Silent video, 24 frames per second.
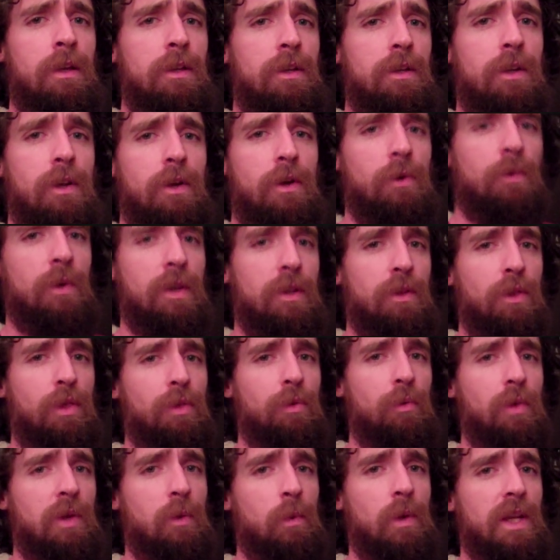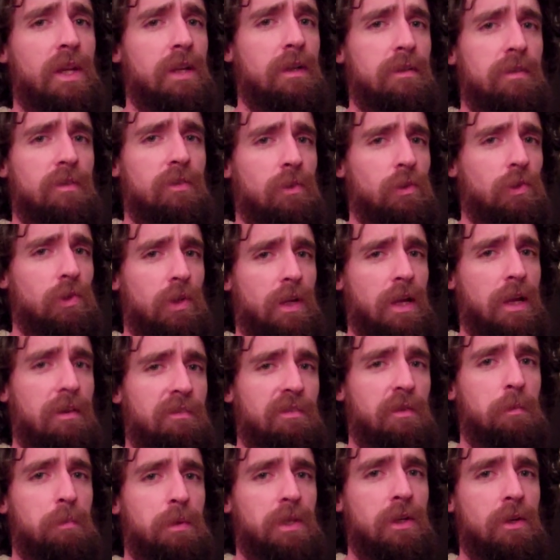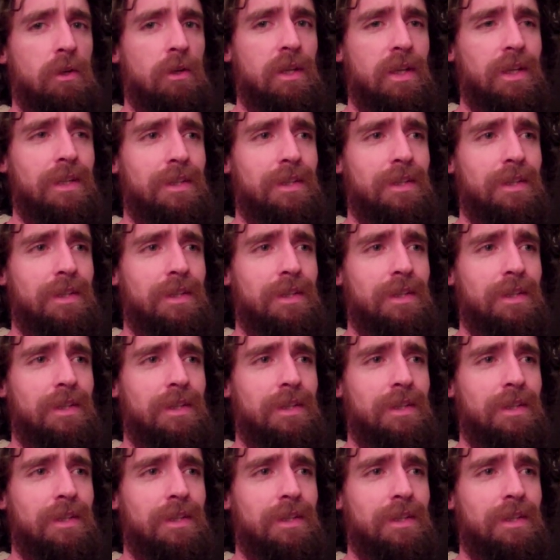in 3 weeks you should have a beard.